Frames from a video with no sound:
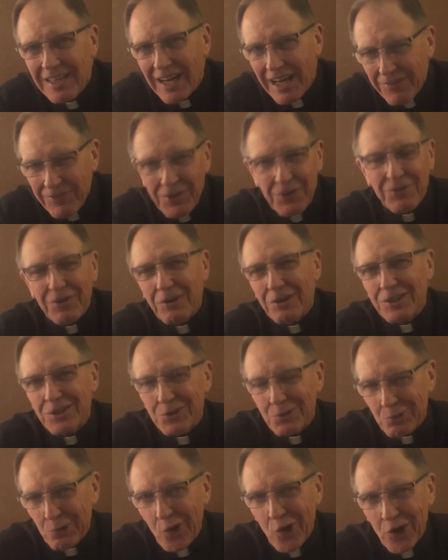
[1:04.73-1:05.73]
I feel very
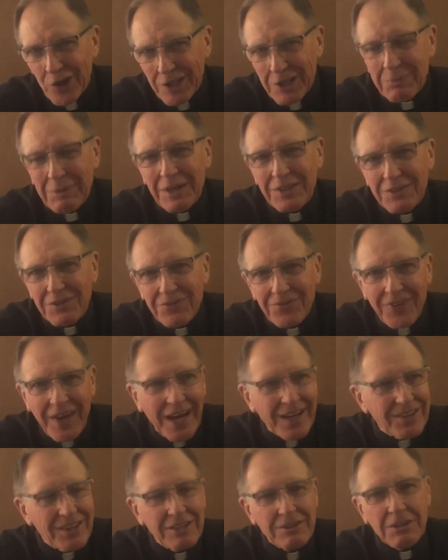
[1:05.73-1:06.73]
strongly about the
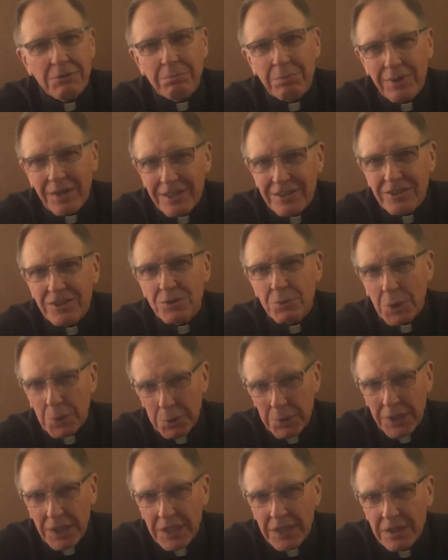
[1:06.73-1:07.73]
fact that the places where
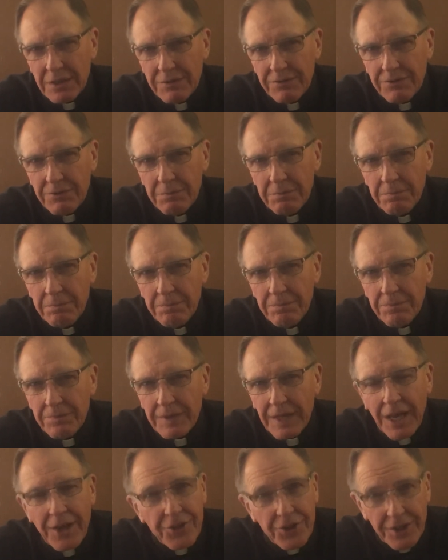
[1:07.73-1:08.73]
we live
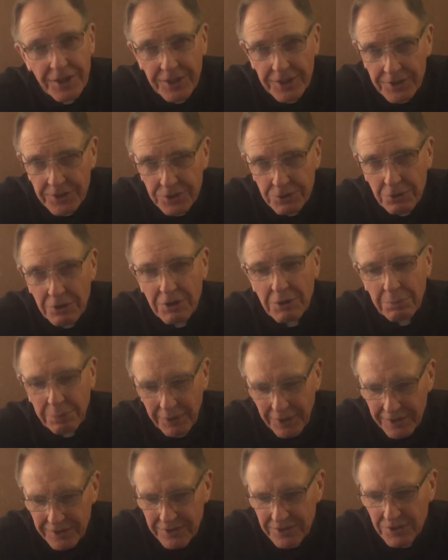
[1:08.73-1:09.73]
and the history of the
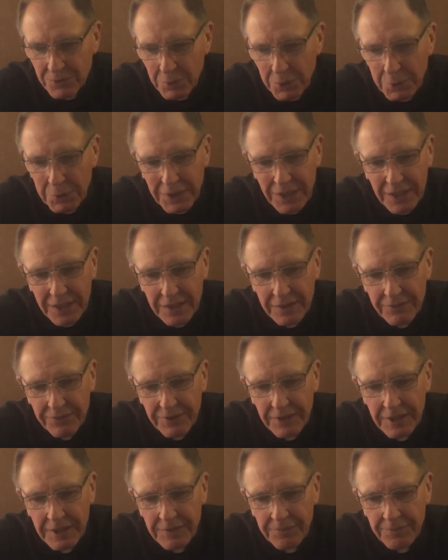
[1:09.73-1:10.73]
places where we live
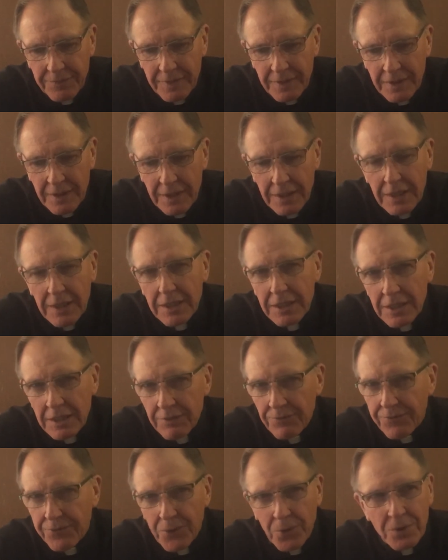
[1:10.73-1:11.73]

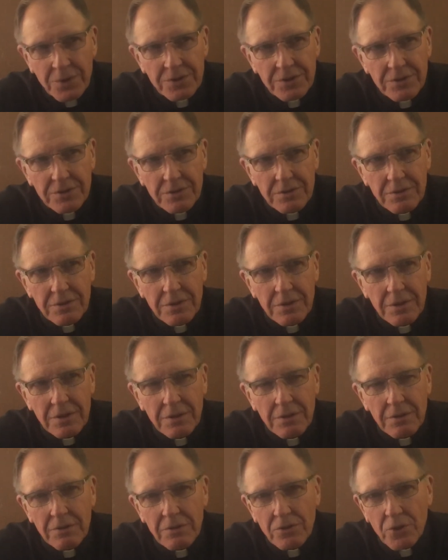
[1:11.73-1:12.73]
influence
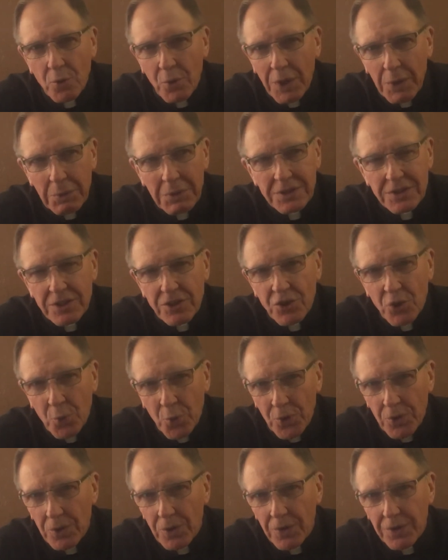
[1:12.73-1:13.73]
the way we see the
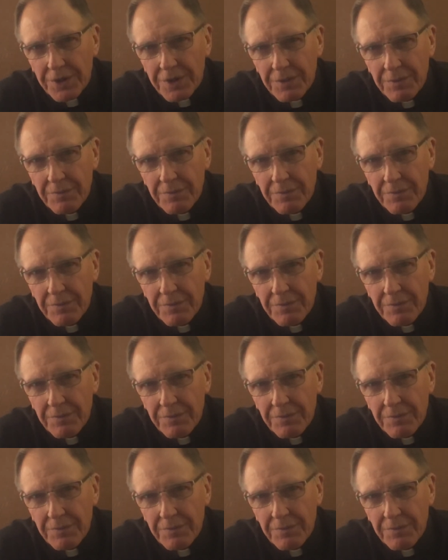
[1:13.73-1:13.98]
world.